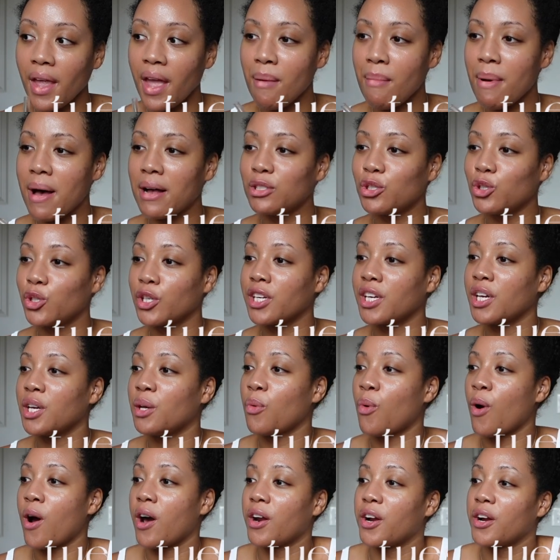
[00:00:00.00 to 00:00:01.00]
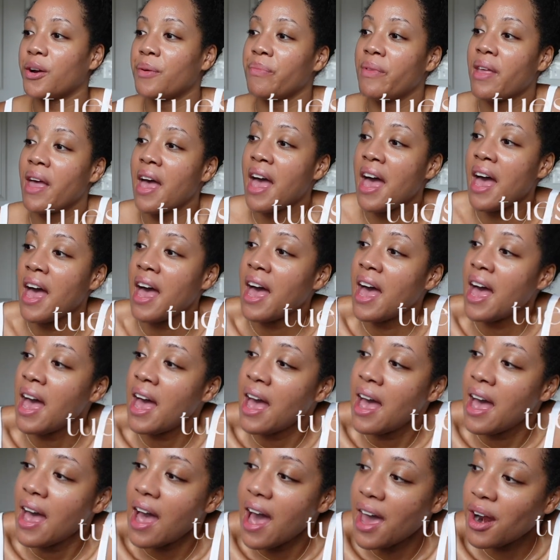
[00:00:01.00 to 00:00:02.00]
About drinking water.
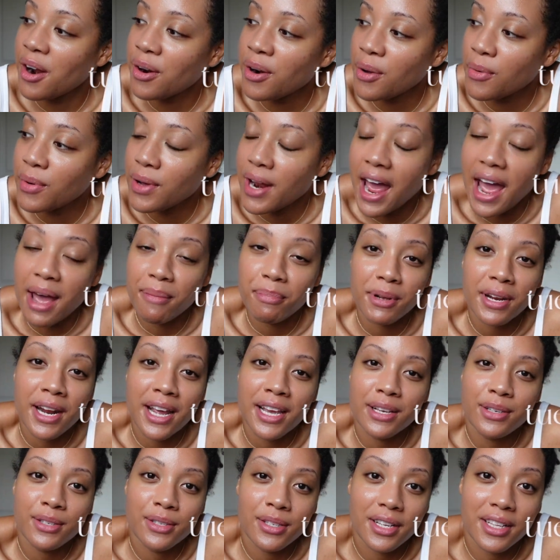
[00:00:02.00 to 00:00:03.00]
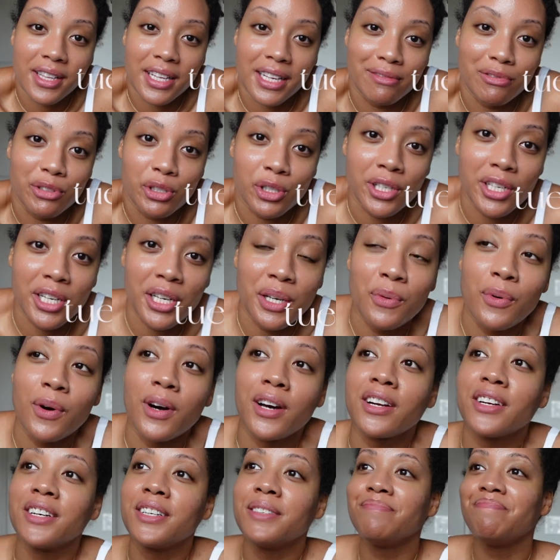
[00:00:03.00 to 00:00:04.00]
I don't know what happened. I used to love drinking
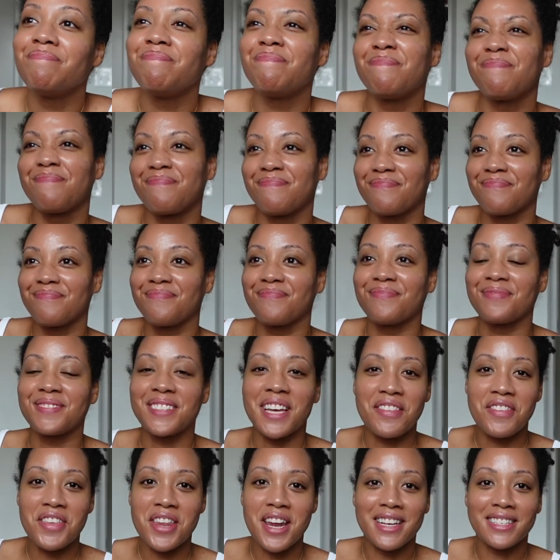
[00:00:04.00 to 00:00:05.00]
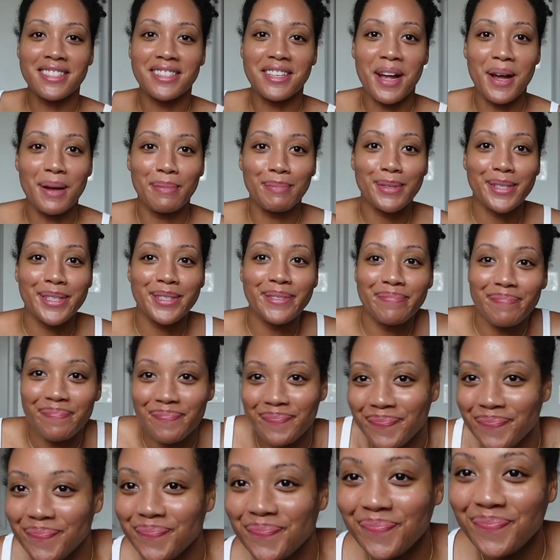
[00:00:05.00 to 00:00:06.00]
water and then I stopped.
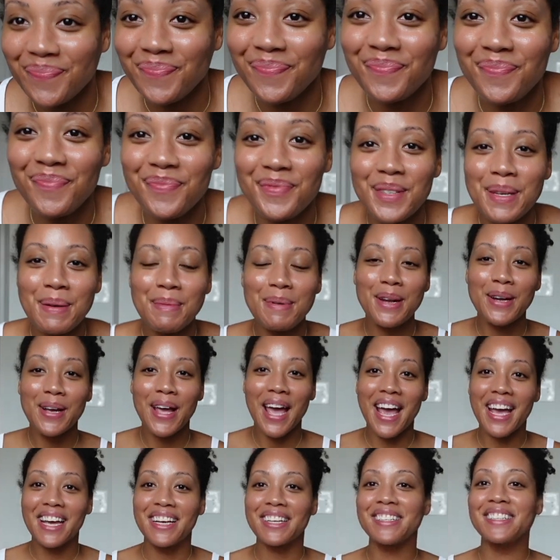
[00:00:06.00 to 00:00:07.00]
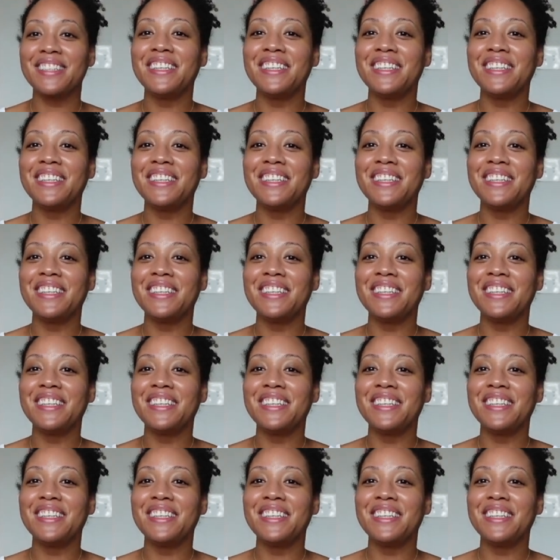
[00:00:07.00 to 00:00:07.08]
But okay.